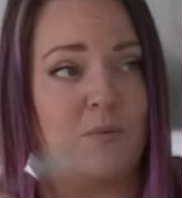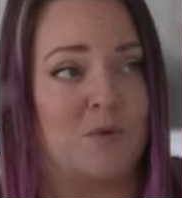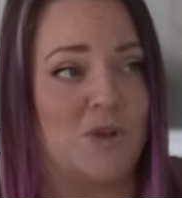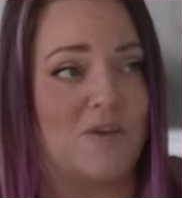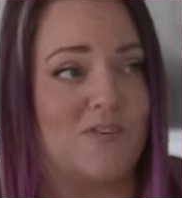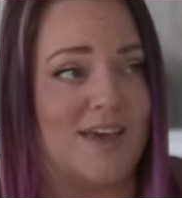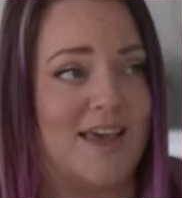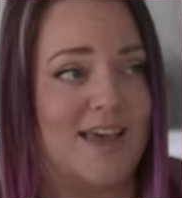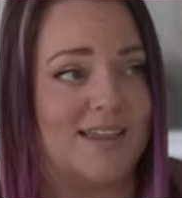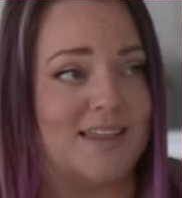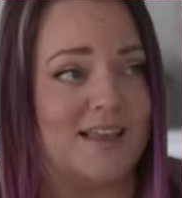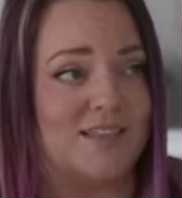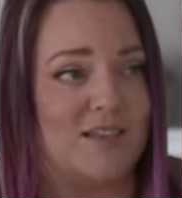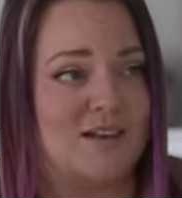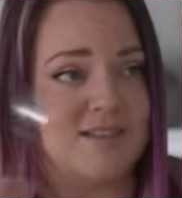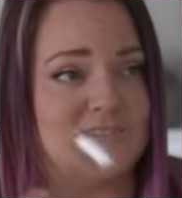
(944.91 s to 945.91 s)
And when you have a cake
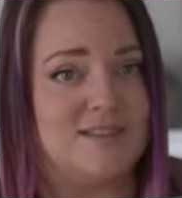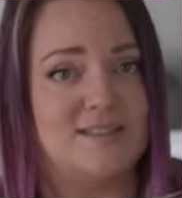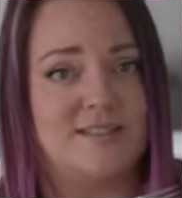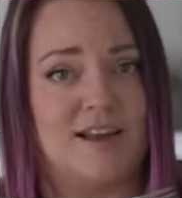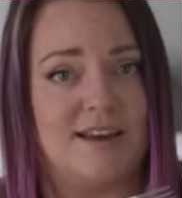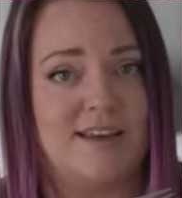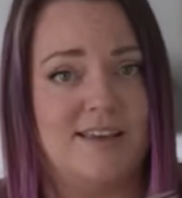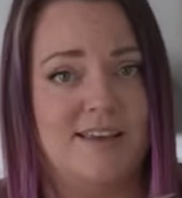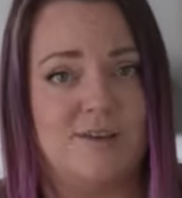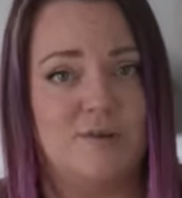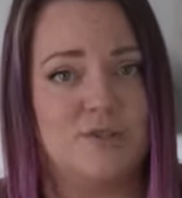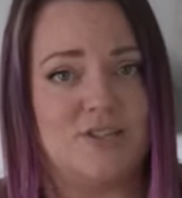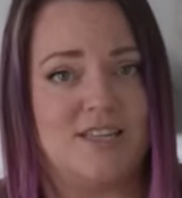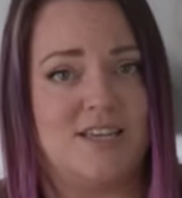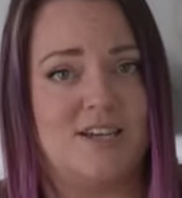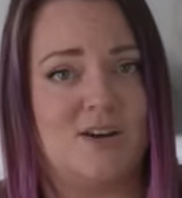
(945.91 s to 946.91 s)
that looks this stunning,
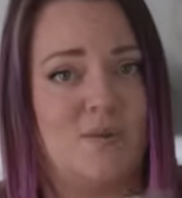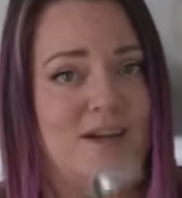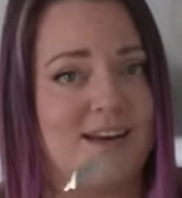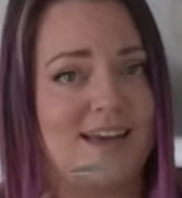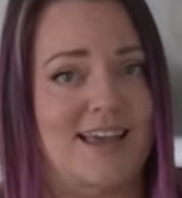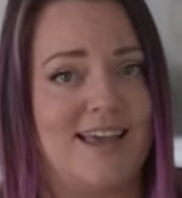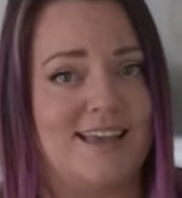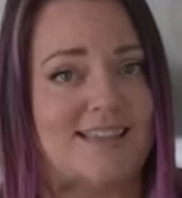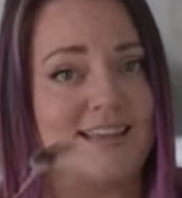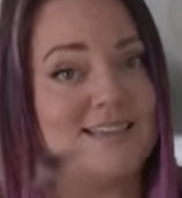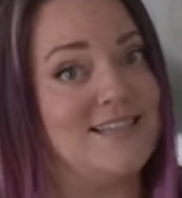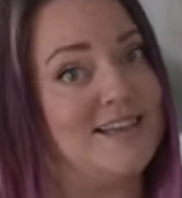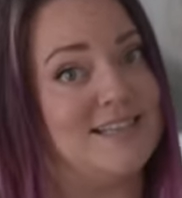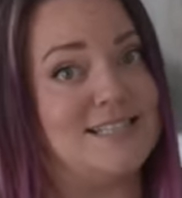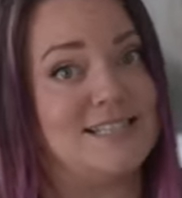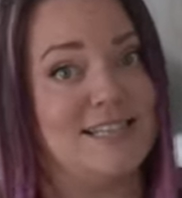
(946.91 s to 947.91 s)
usually you don't get a cake that
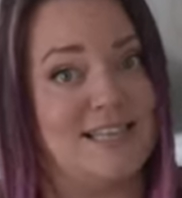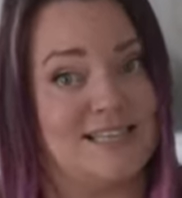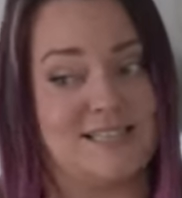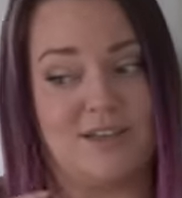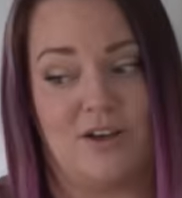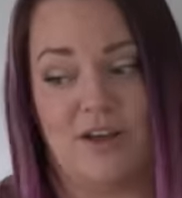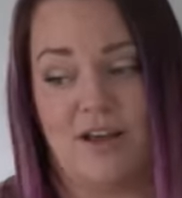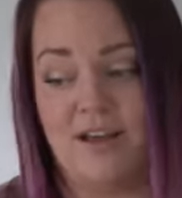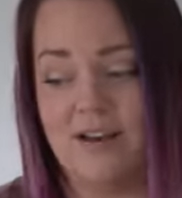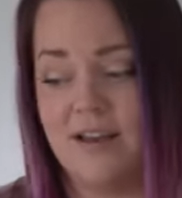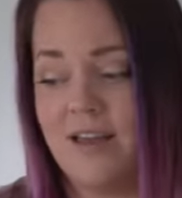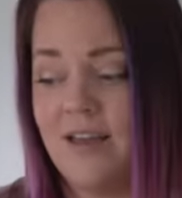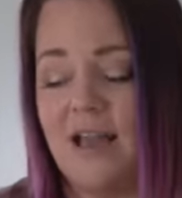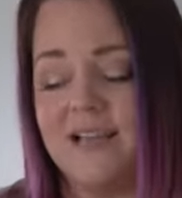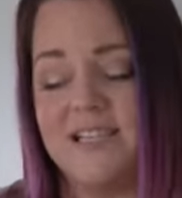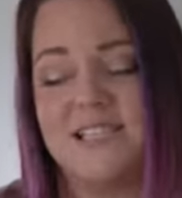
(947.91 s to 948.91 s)
tastes this good.
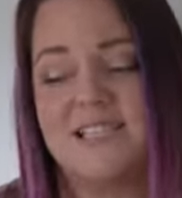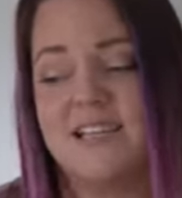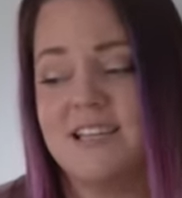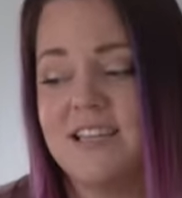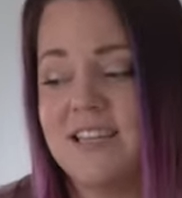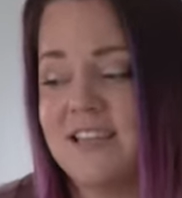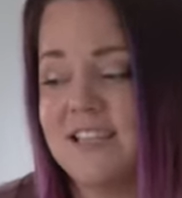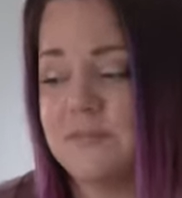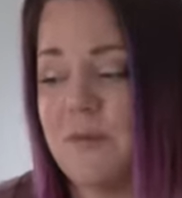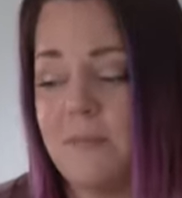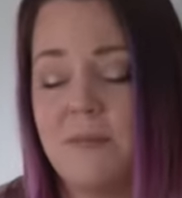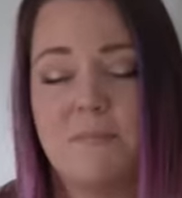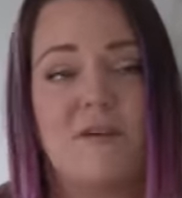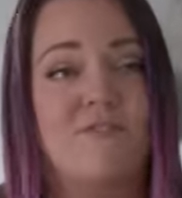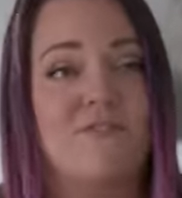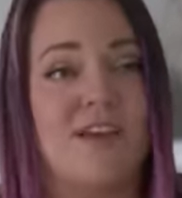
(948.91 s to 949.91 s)
I still think this might
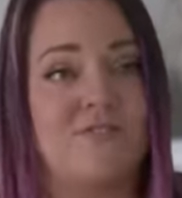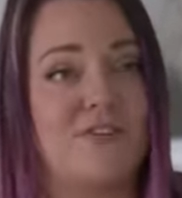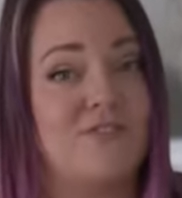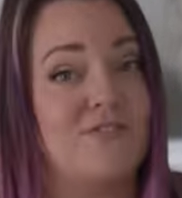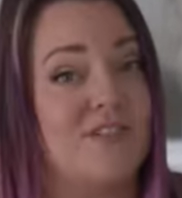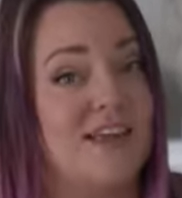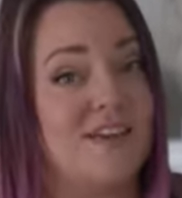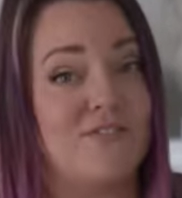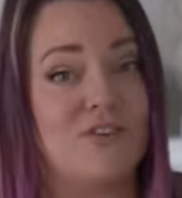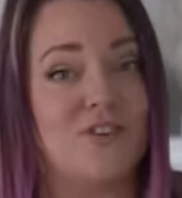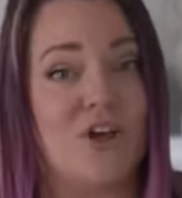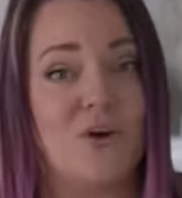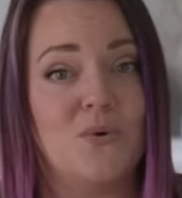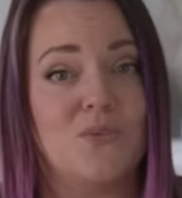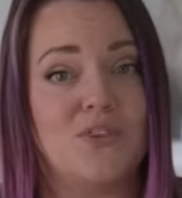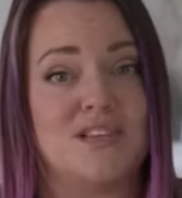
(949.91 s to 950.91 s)
be my favorite flavor
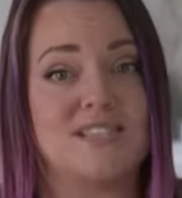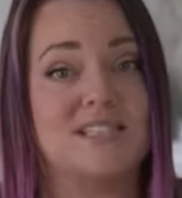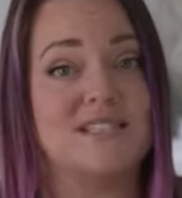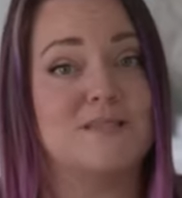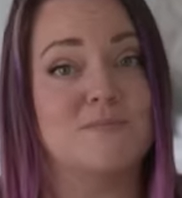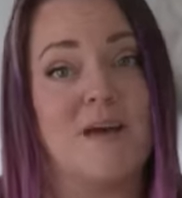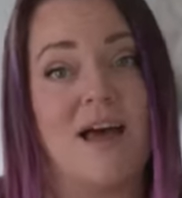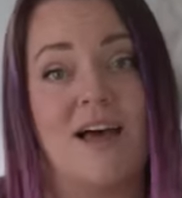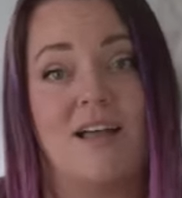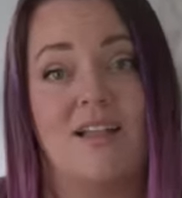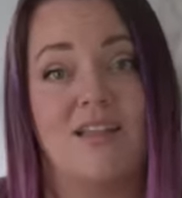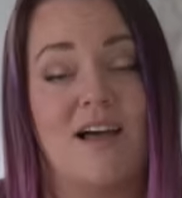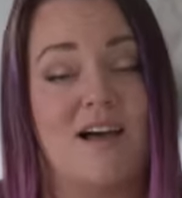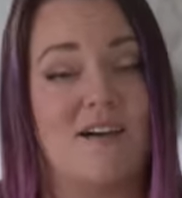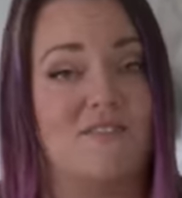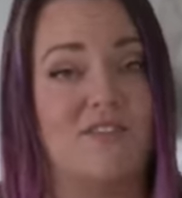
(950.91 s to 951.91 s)
though. The
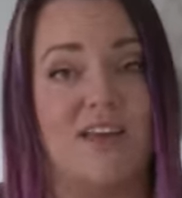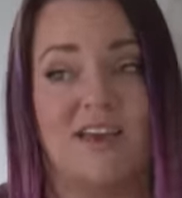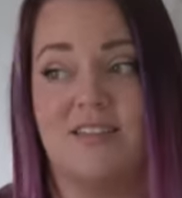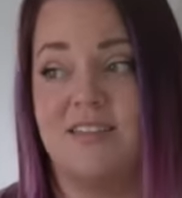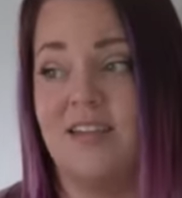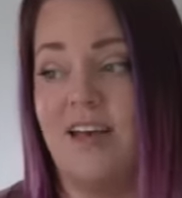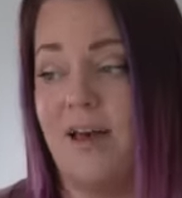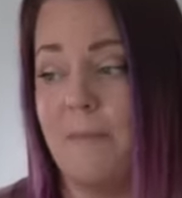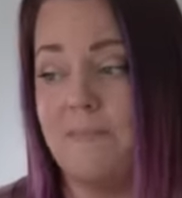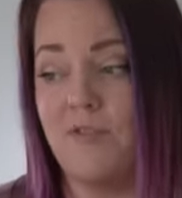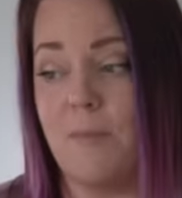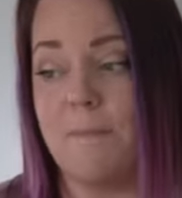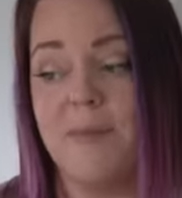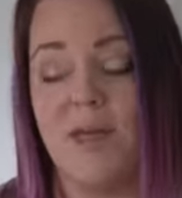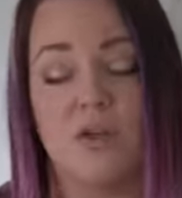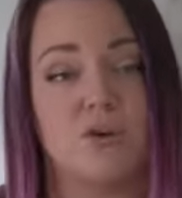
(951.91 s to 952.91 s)
smell of like the, the
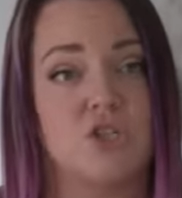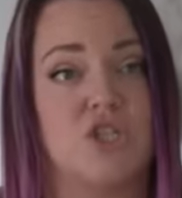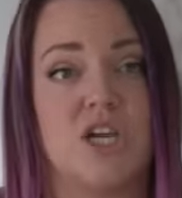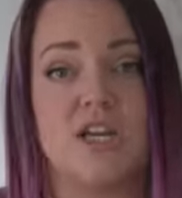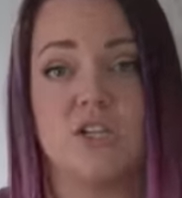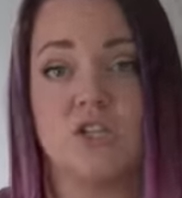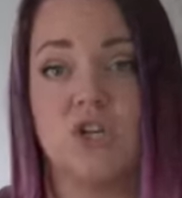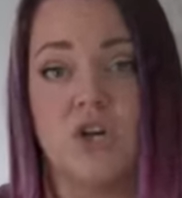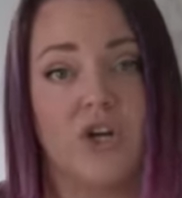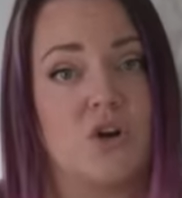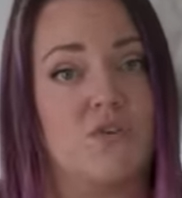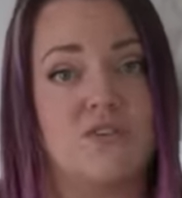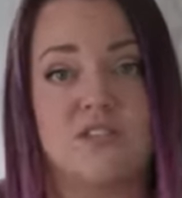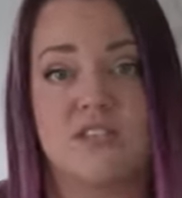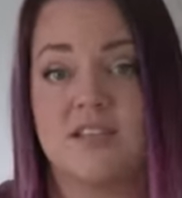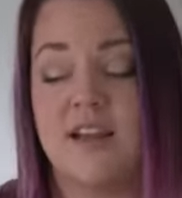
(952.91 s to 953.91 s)
milkshake took it
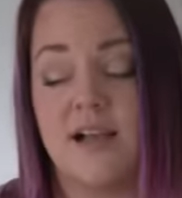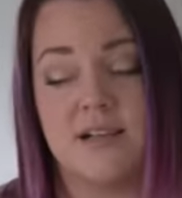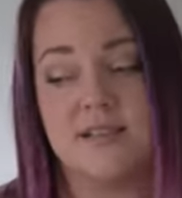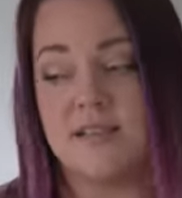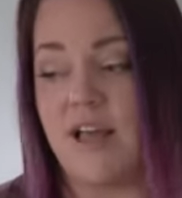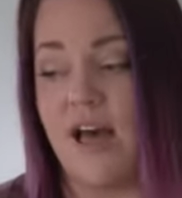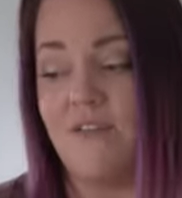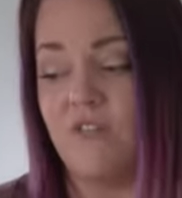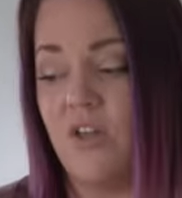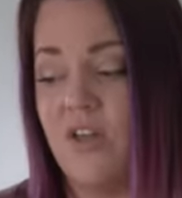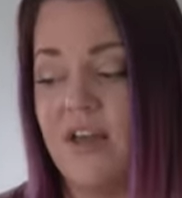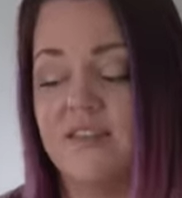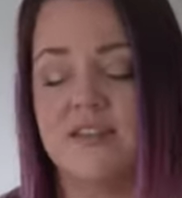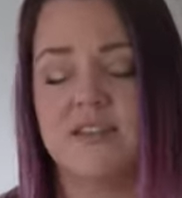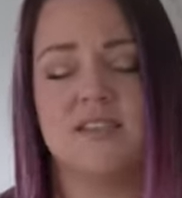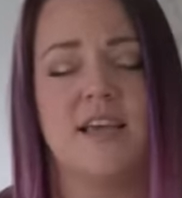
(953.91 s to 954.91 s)
over to the next level
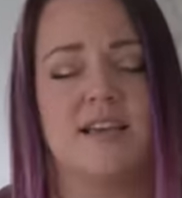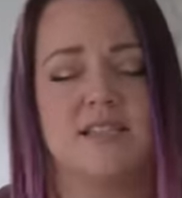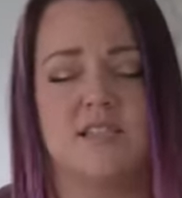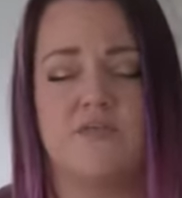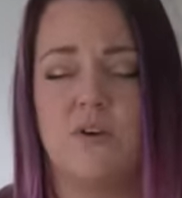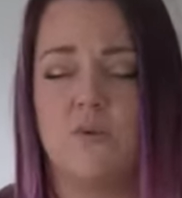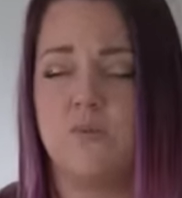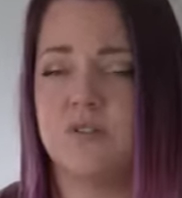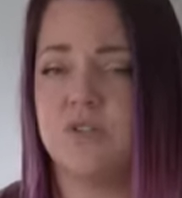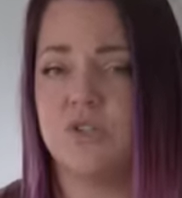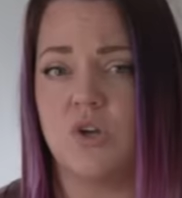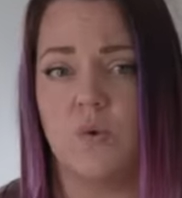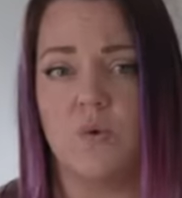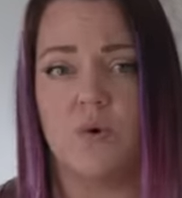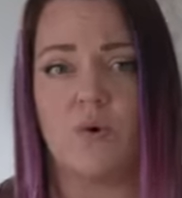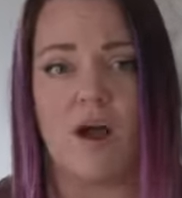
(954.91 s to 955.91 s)
and the taste of it was
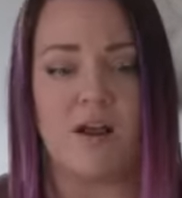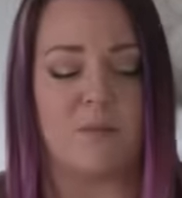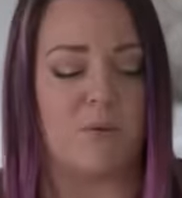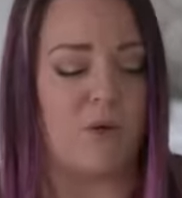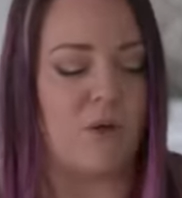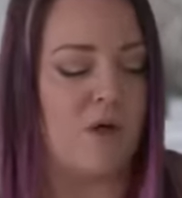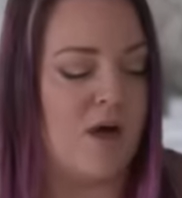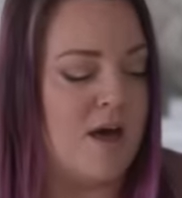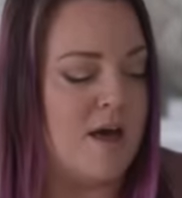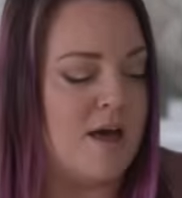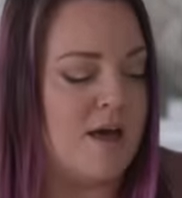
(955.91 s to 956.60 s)
so incredible.